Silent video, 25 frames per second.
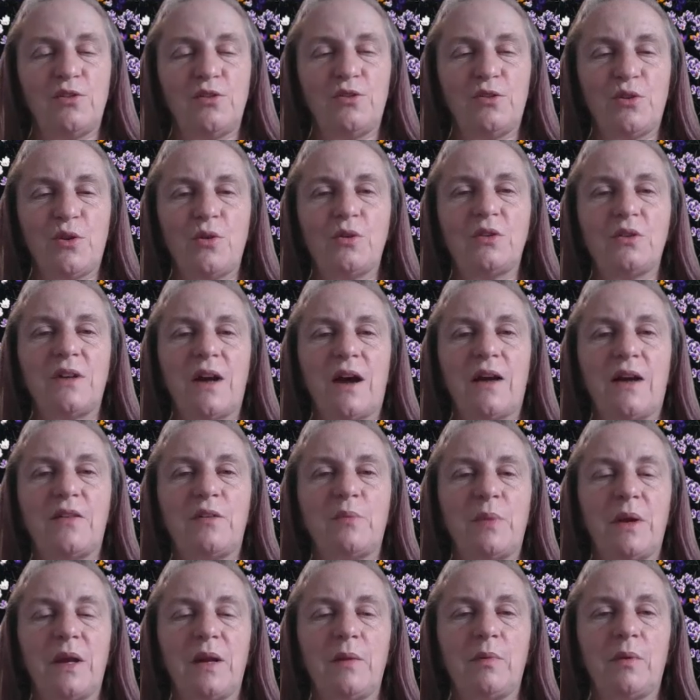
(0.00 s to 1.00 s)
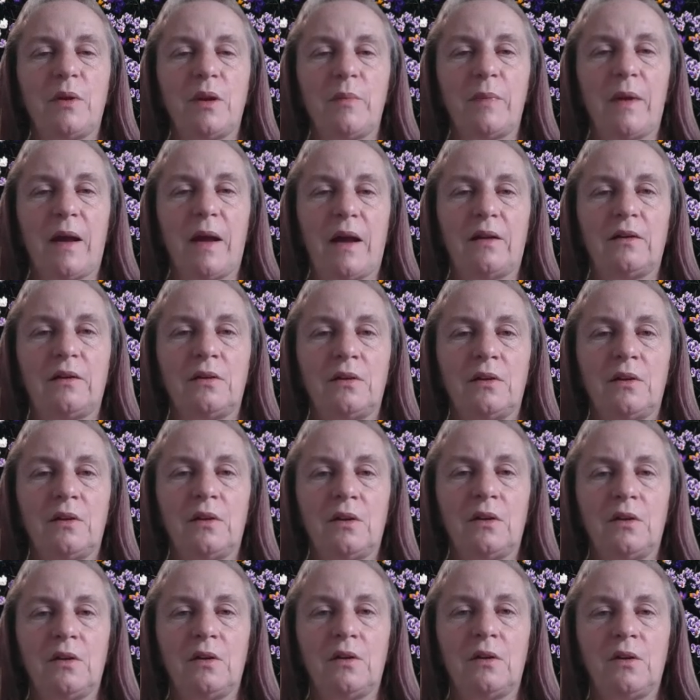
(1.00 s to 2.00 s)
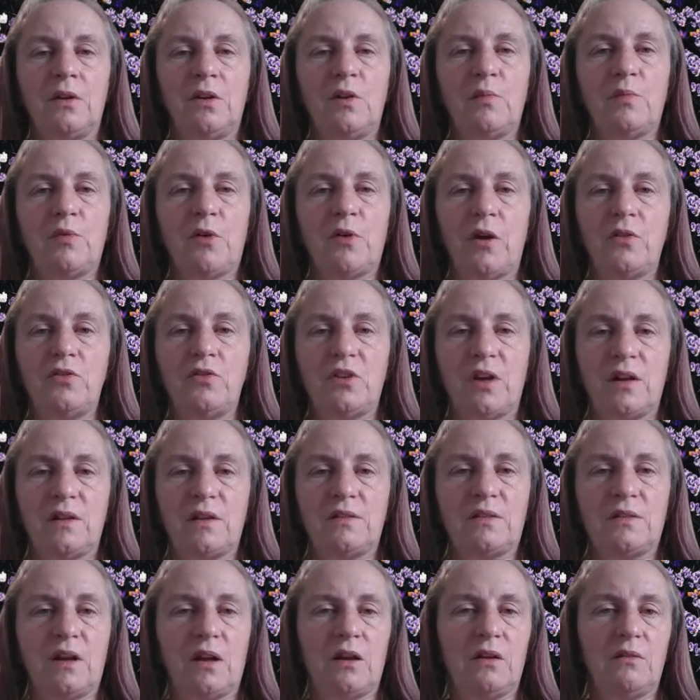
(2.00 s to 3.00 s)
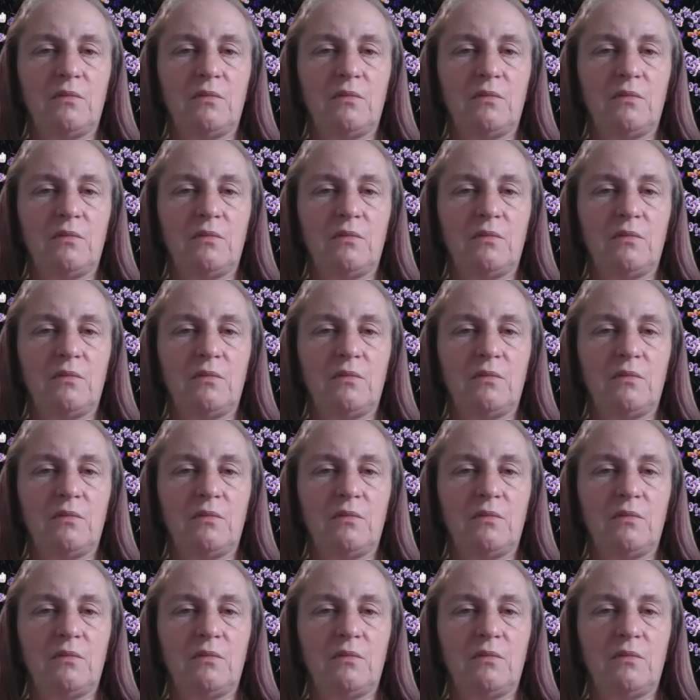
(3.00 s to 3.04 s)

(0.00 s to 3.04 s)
to talk to other people about your projects?